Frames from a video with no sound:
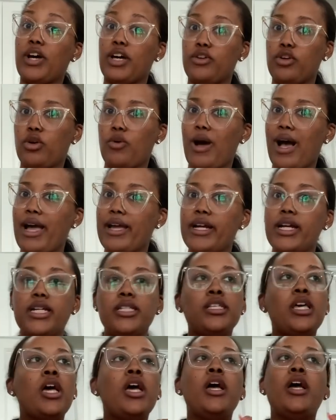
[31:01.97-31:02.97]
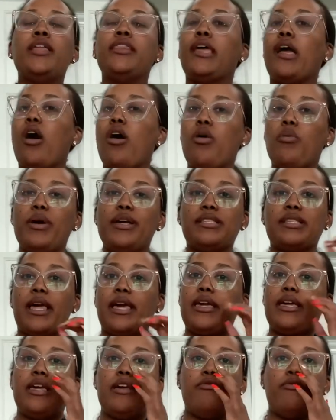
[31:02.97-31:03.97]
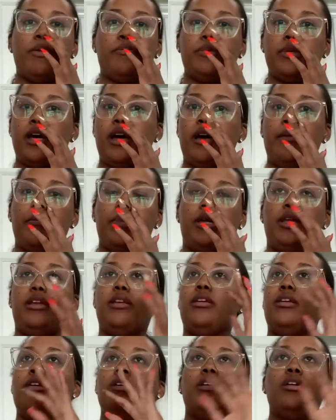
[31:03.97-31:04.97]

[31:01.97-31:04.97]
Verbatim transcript: underwires. They always like get ripped up and